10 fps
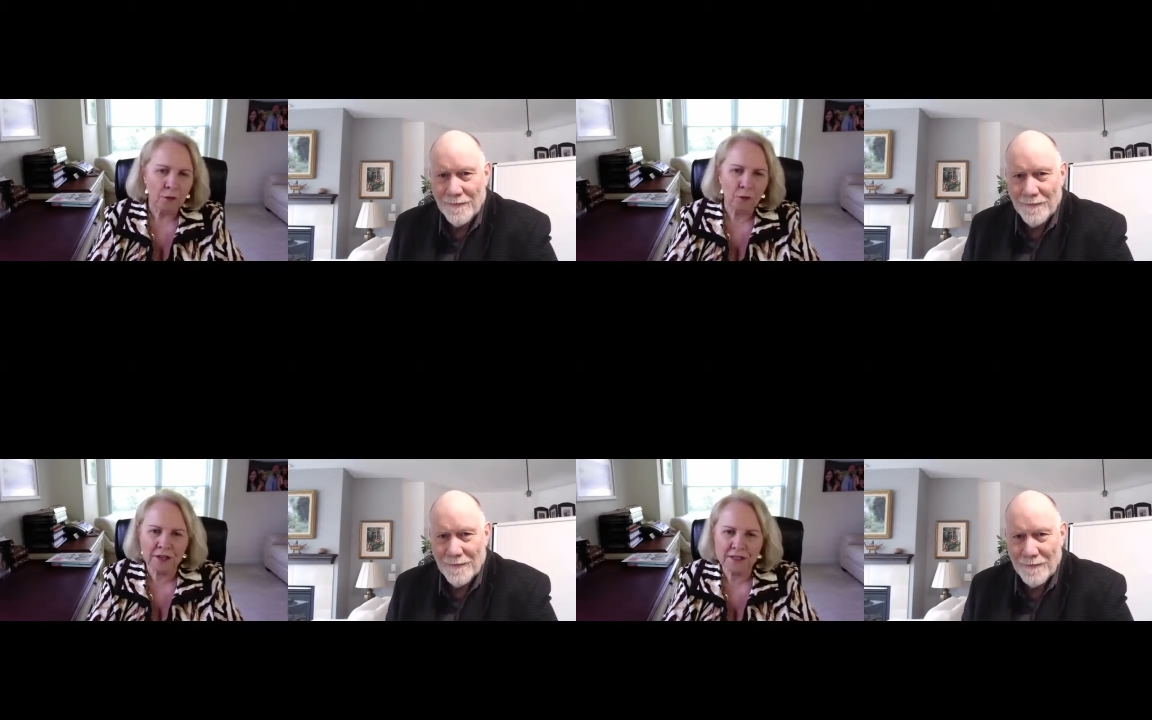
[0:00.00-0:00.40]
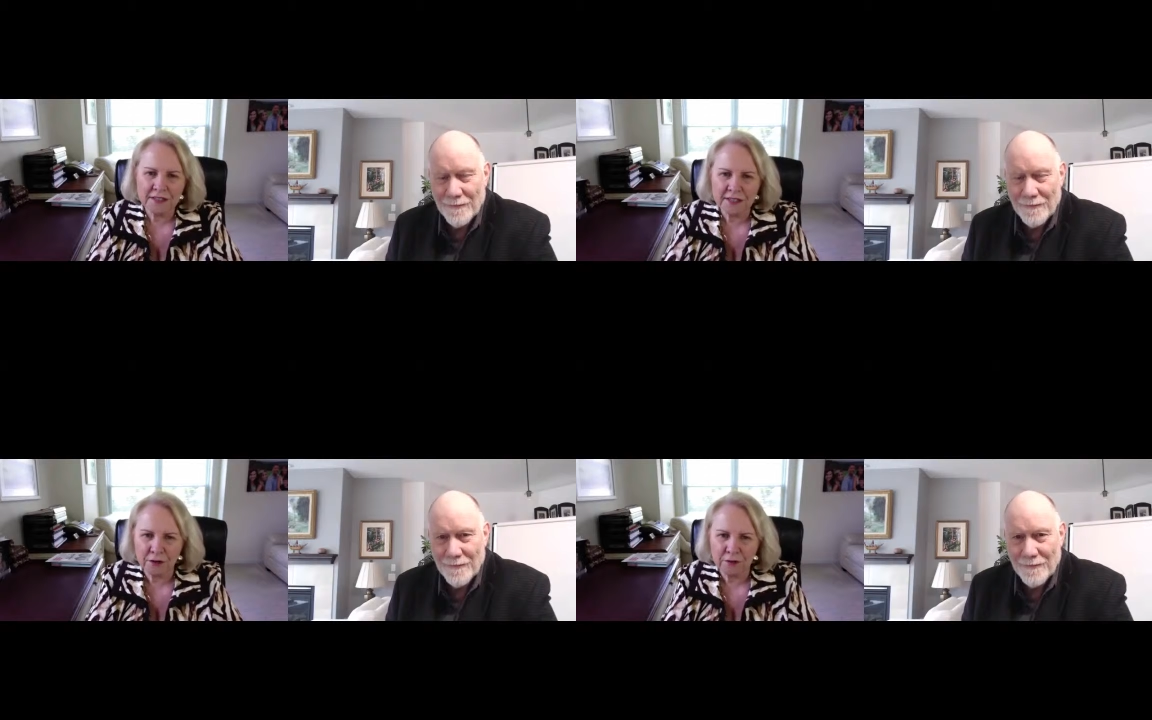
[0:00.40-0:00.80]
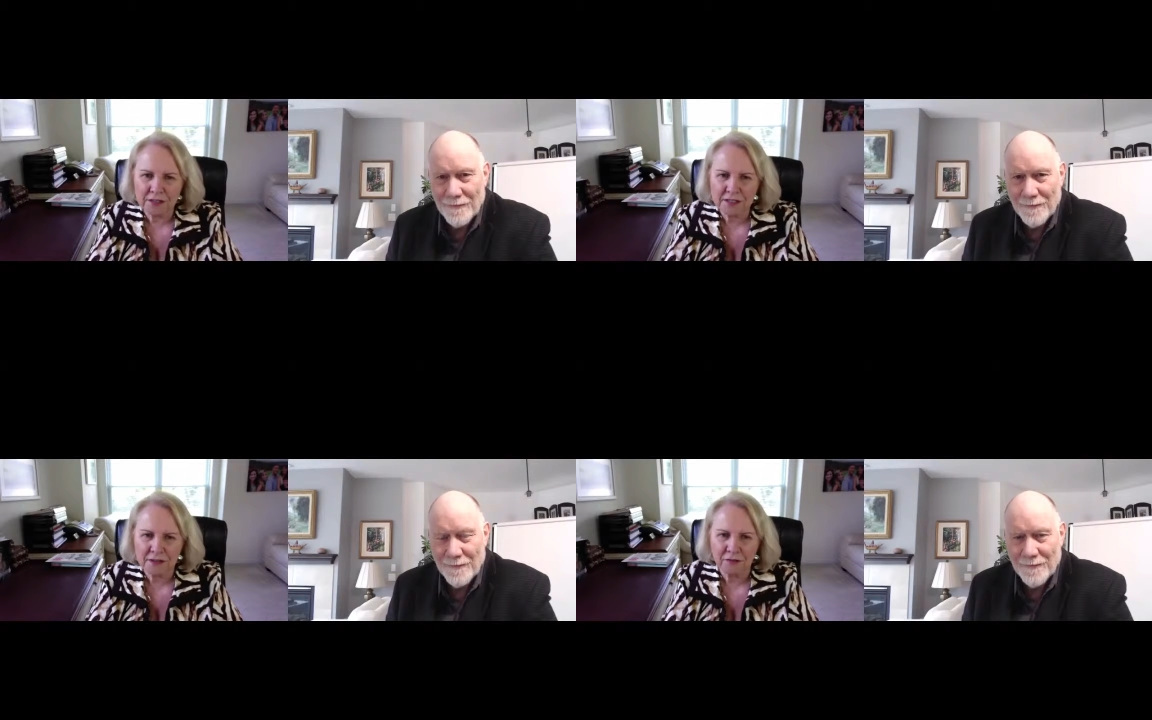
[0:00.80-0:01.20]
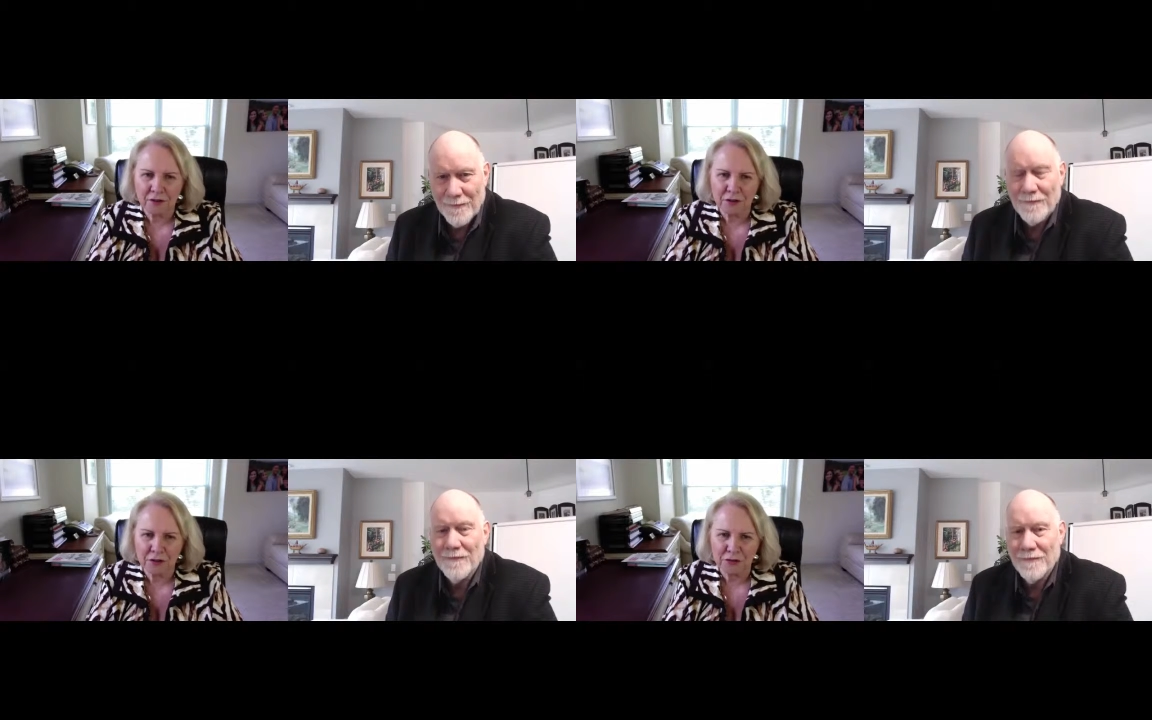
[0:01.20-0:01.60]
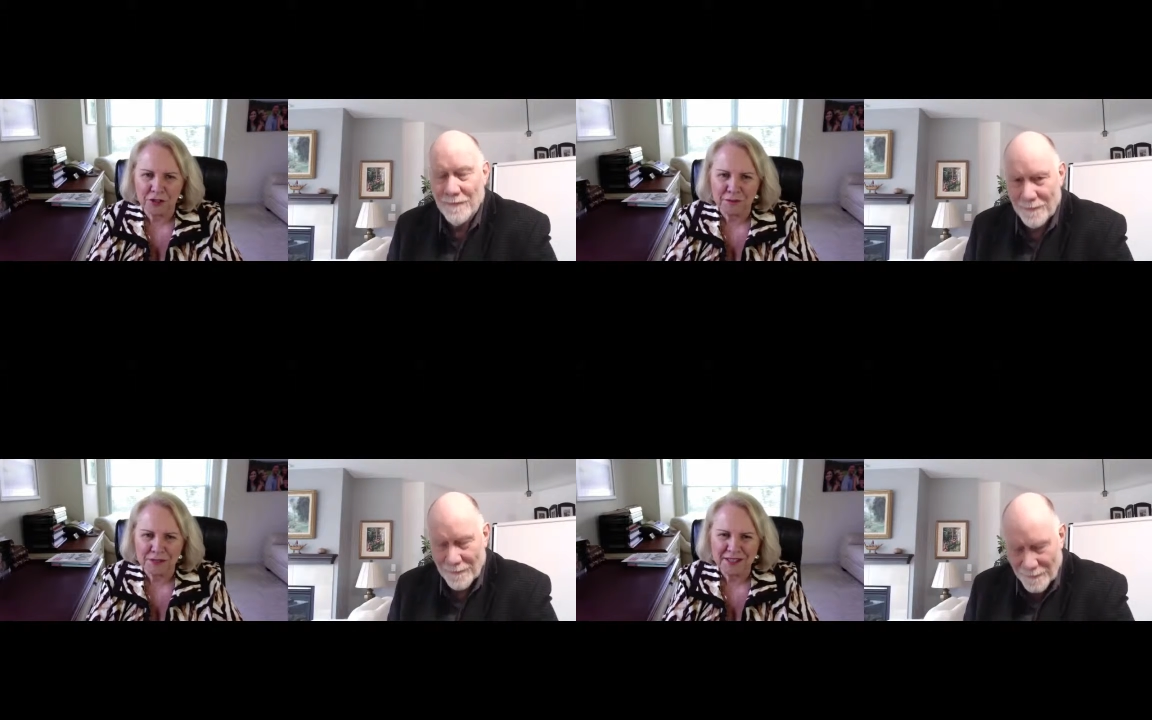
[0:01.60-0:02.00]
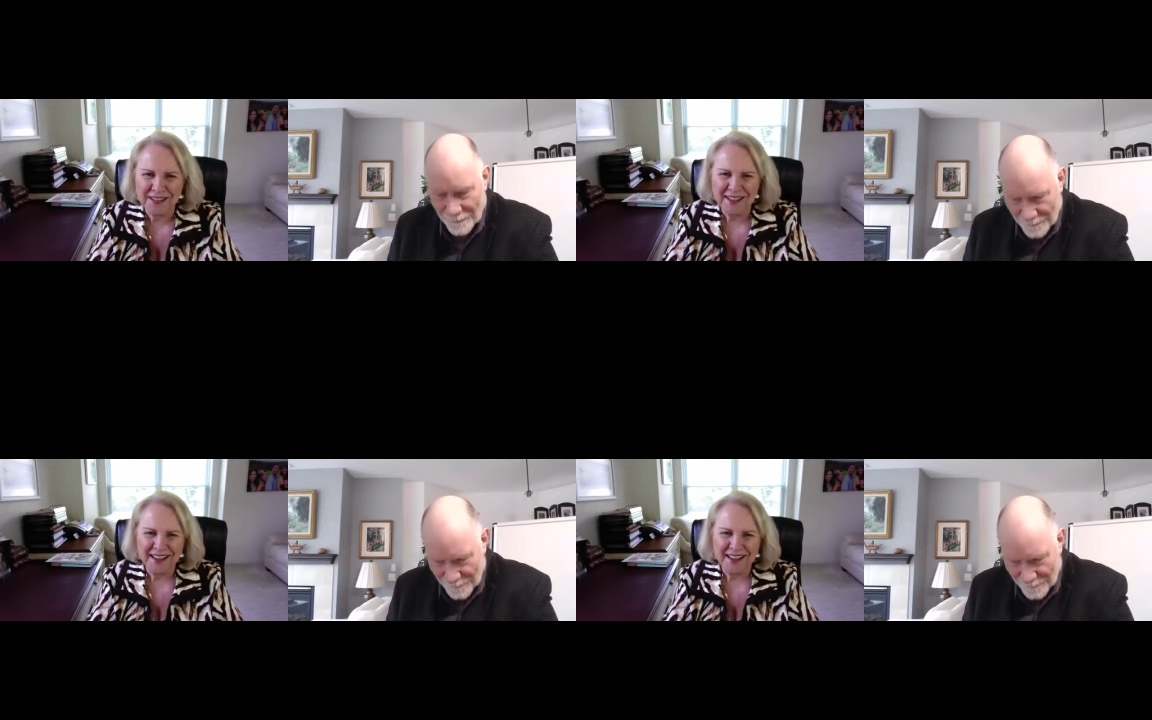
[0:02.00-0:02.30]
Speaker 1: willing to take risks and follow your dreams,